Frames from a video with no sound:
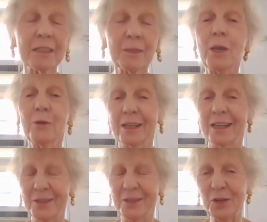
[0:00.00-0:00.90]

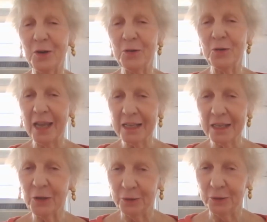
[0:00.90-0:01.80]
experience. So
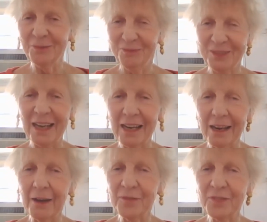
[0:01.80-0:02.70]
thank you.
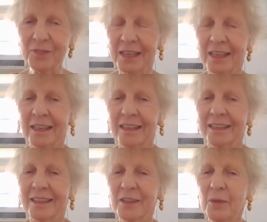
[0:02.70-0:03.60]
I loved
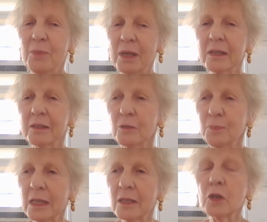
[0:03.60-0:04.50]
the ability
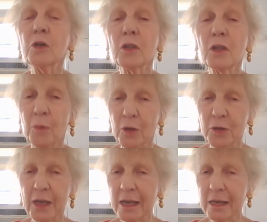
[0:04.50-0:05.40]
to be so
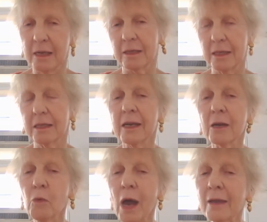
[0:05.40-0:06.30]
spontaneous
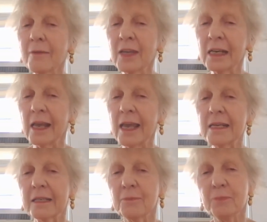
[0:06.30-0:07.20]
and arriving
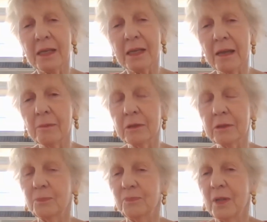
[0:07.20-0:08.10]
late and being
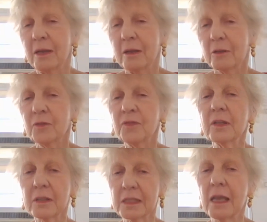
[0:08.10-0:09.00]
able to
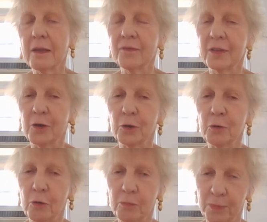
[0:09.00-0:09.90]
feel safe in
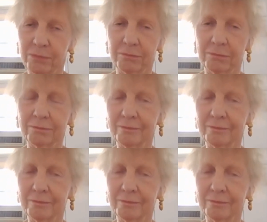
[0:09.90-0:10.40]
your group.